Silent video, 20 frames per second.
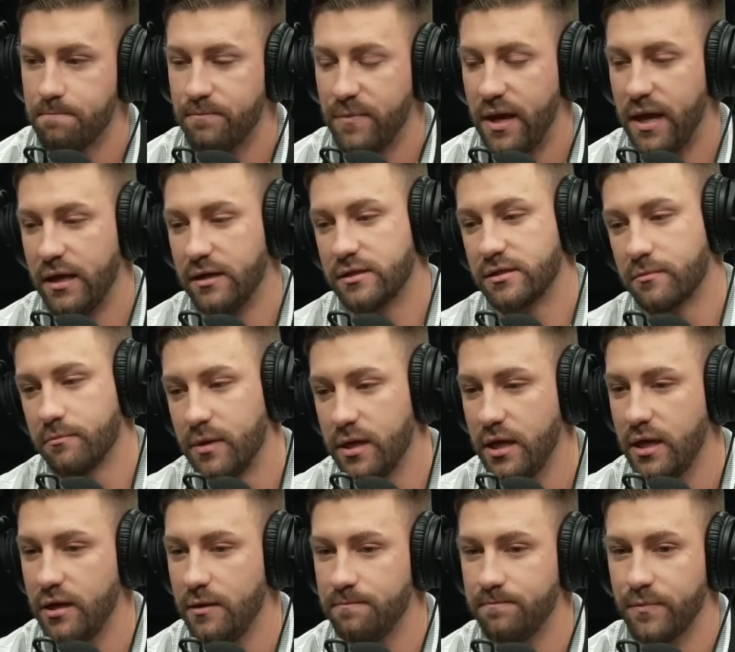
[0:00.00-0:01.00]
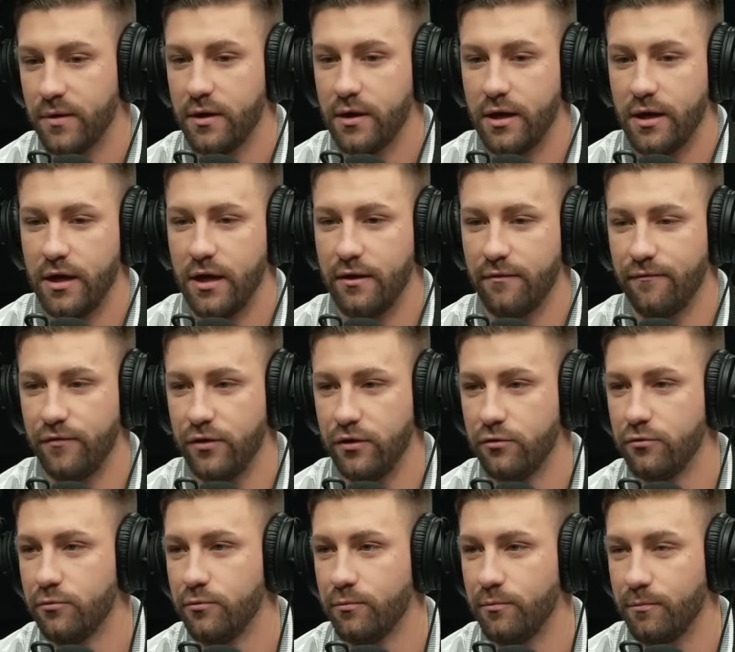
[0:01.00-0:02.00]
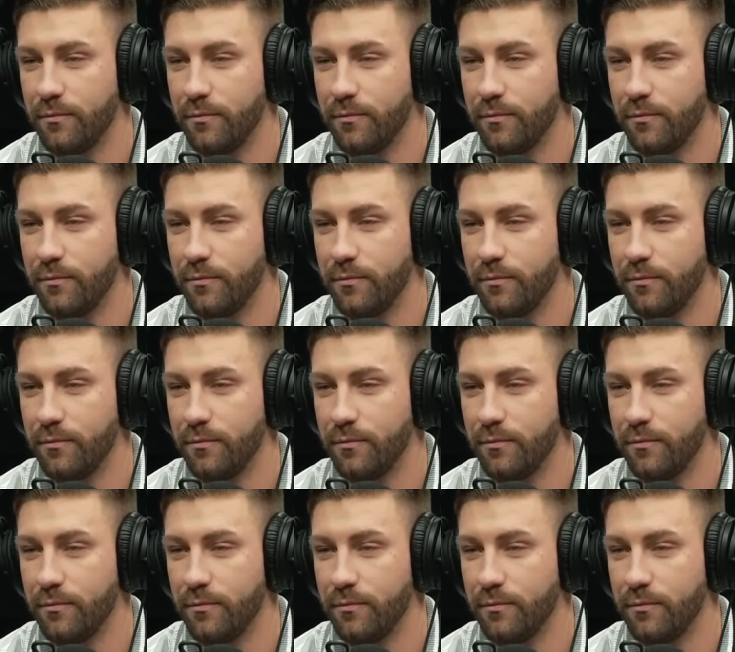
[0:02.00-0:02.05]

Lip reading: And to me, if you